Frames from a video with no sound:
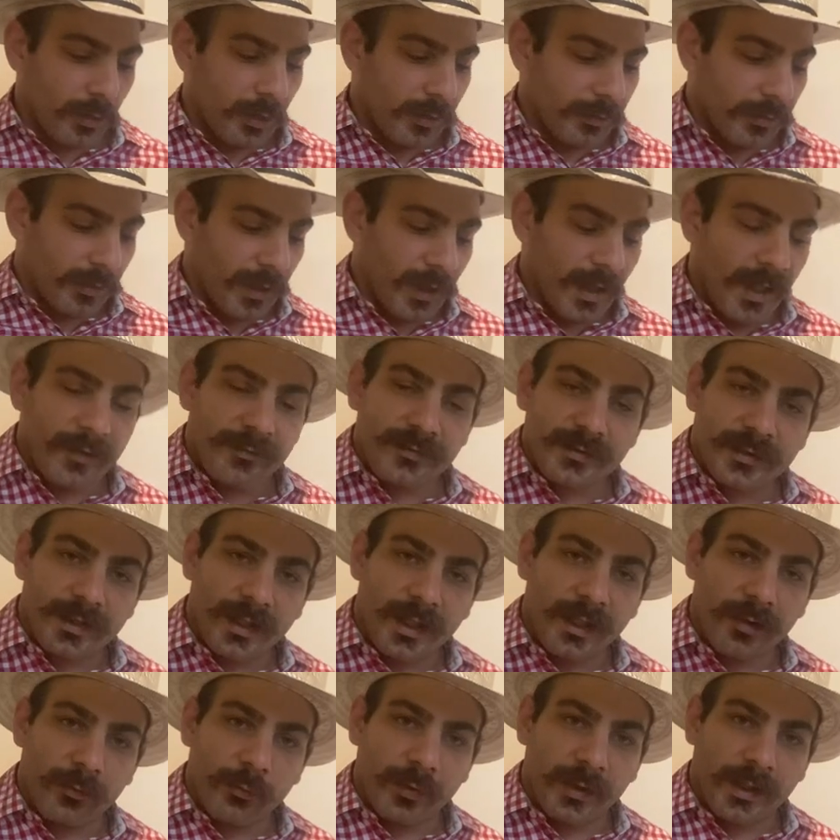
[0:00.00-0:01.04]
On the left
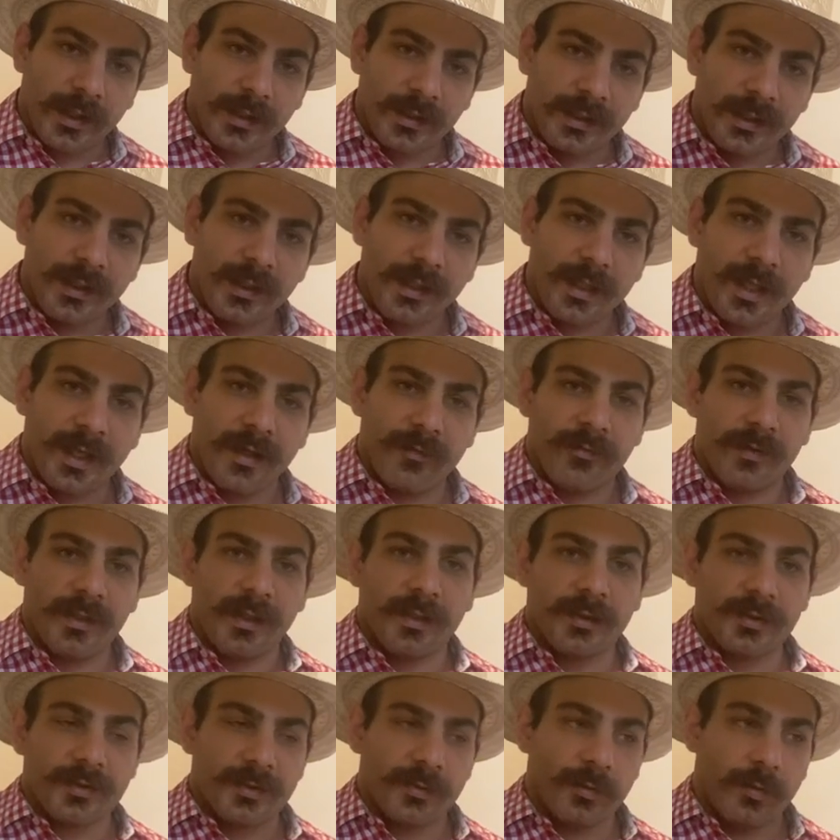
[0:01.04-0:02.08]
side when I didn't have an
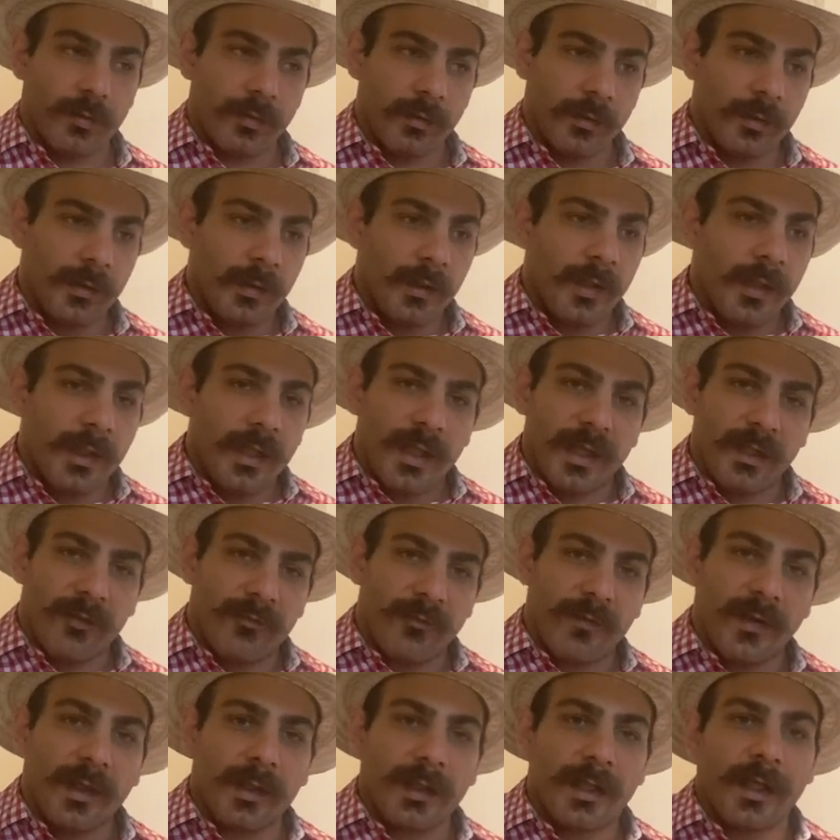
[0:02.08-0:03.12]
insole it
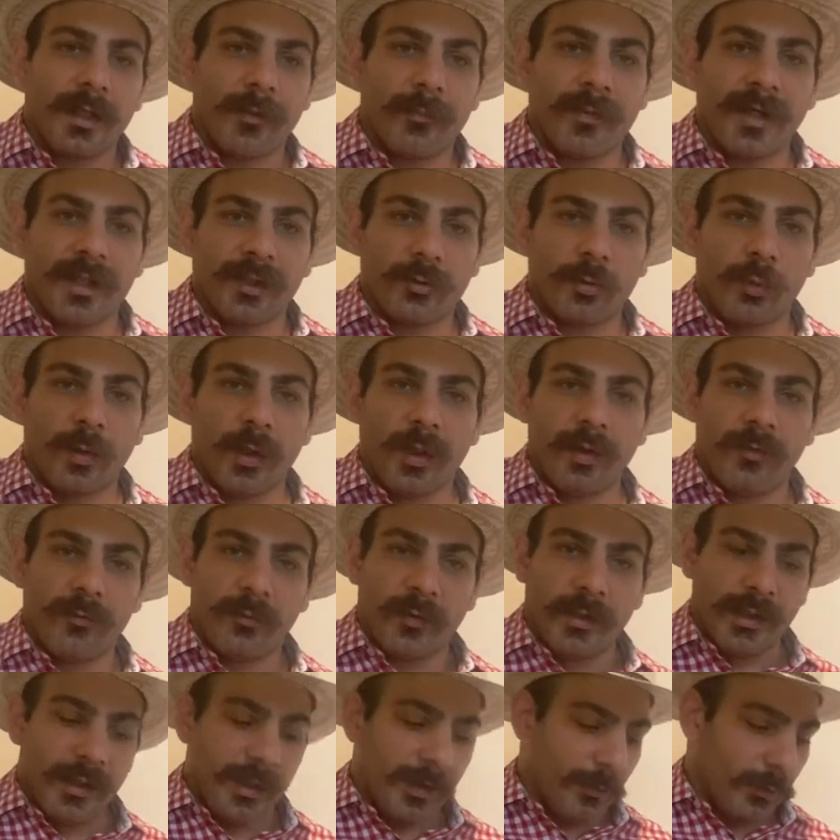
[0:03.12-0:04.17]
felt like my 12
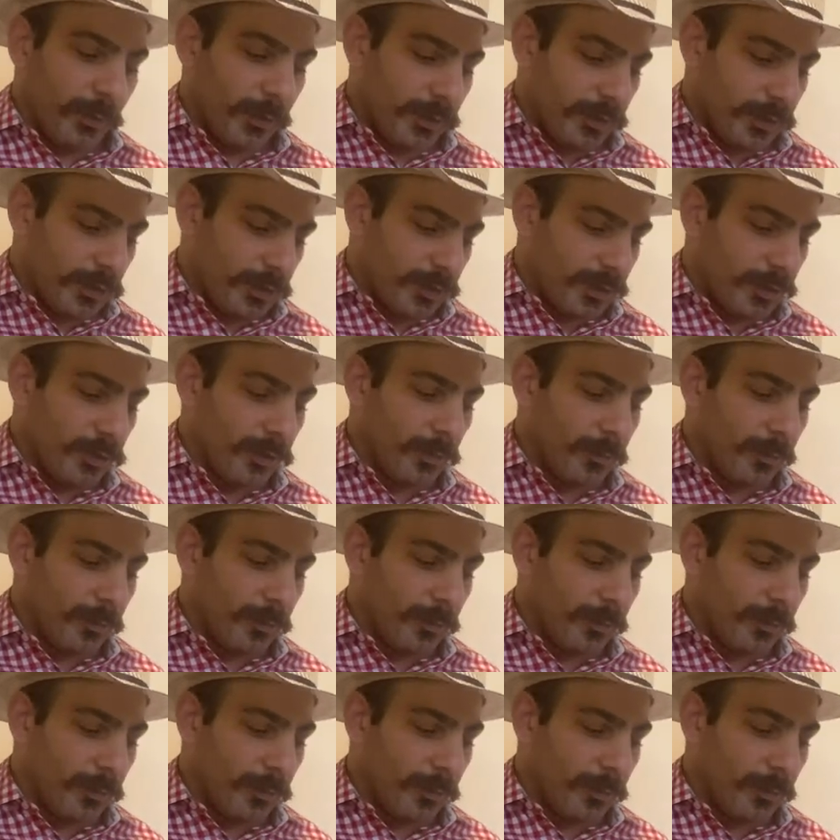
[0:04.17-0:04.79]
where they were just too